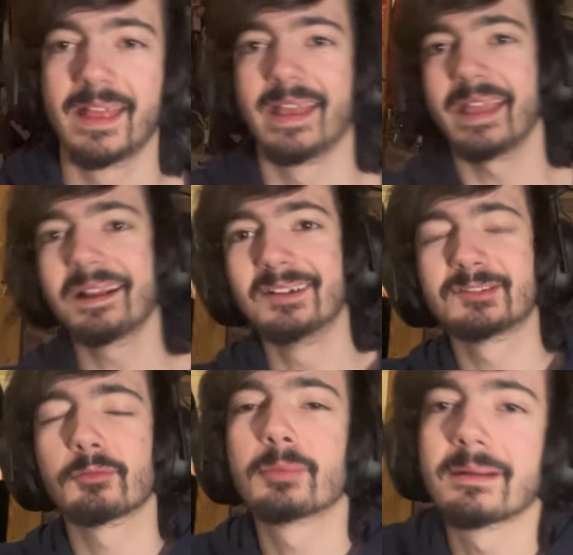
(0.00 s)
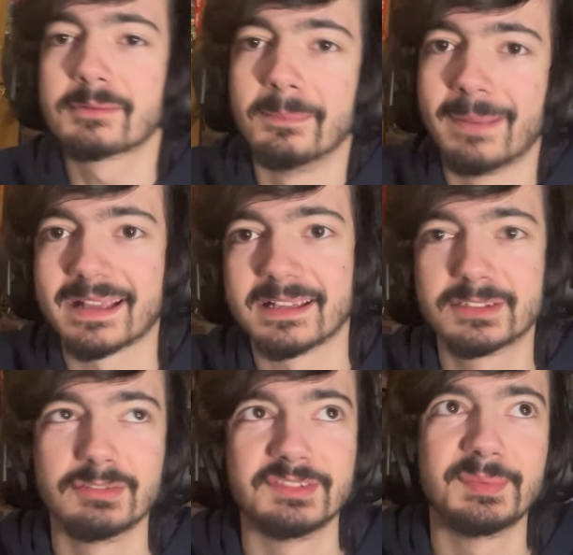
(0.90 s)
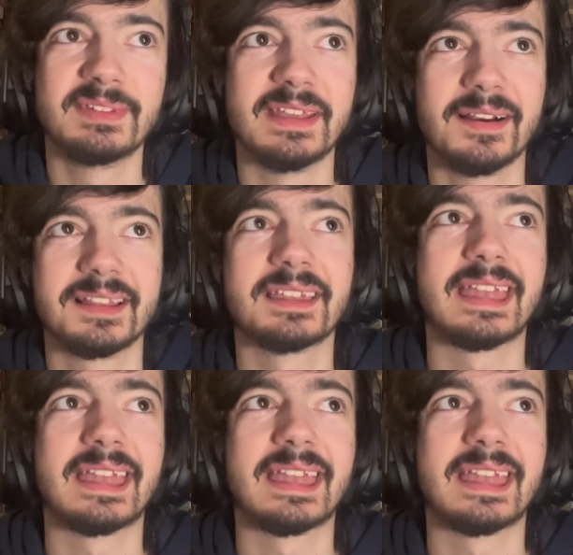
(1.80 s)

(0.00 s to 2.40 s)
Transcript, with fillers: Hey guys, welcome back to Spooky Island.